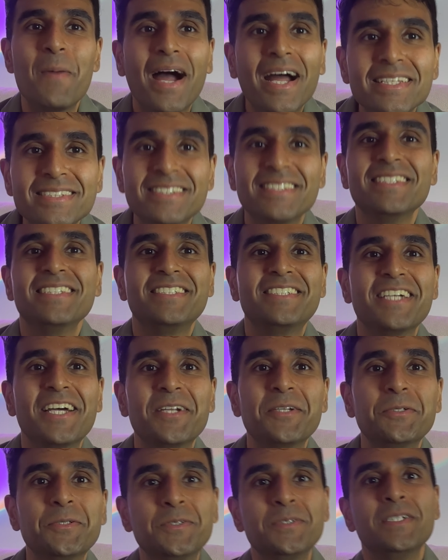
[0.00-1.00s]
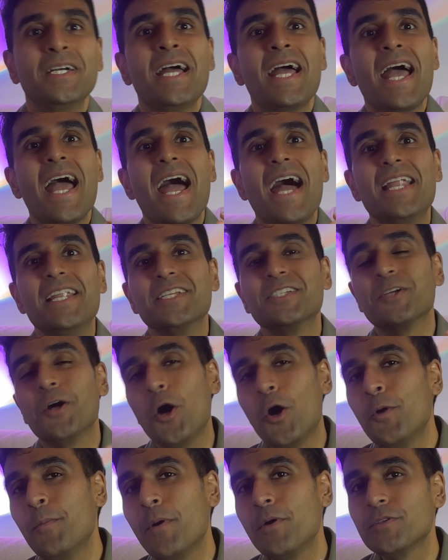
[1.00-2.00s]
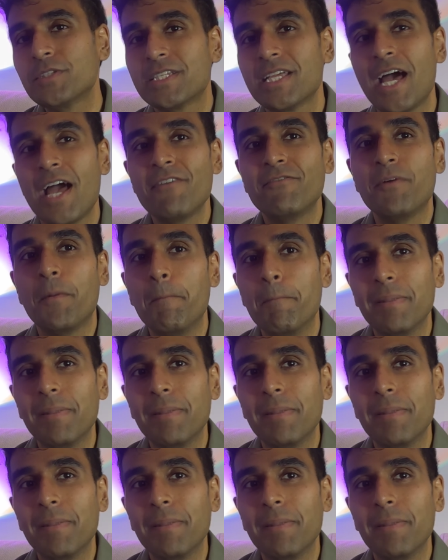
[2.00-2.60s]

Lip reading: back to the channel, and it's almost time for